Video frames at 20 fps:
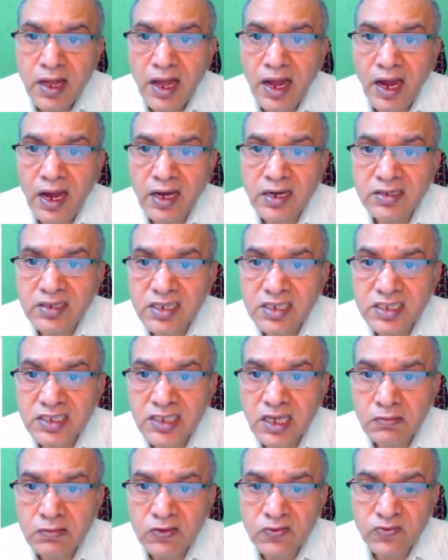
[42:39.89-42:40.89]
and these
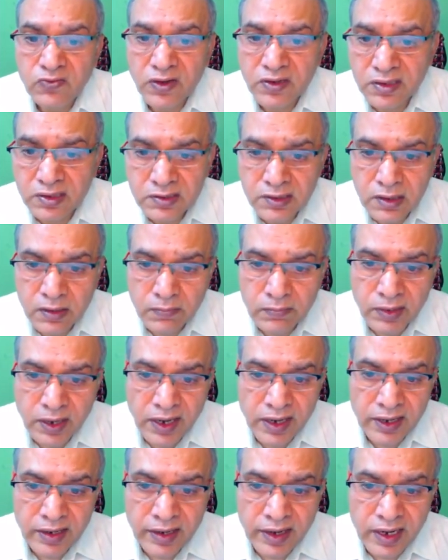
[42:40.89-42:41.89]
can be further
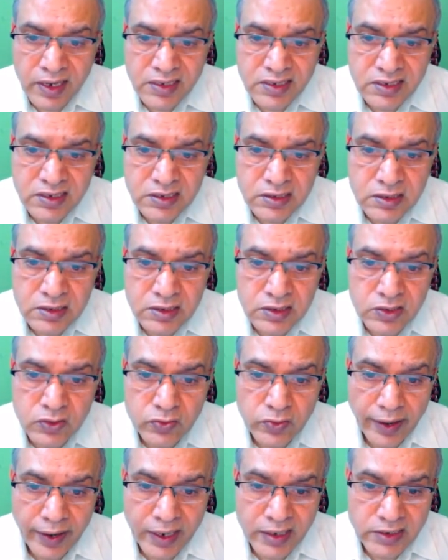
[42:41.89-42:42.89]
combined as
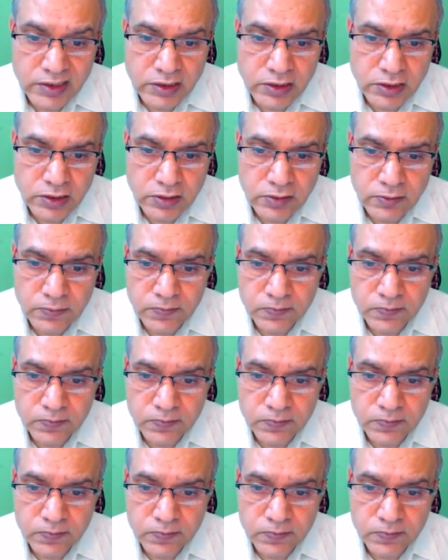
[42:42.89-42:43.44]
QH.